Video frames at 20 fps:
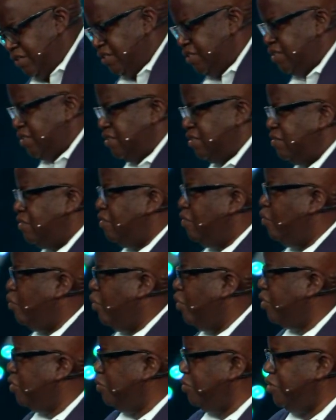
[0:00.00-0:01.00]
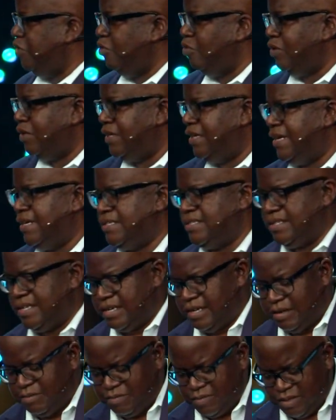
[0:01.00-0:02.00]
these words with you one last
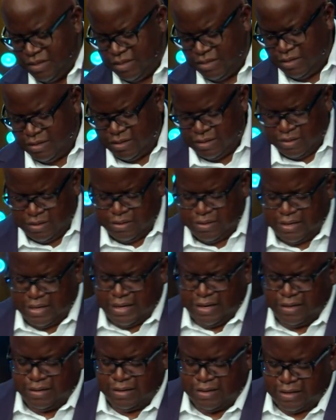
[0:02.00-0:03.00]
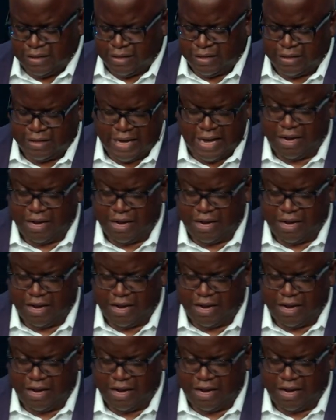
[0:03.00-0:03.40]
time. And I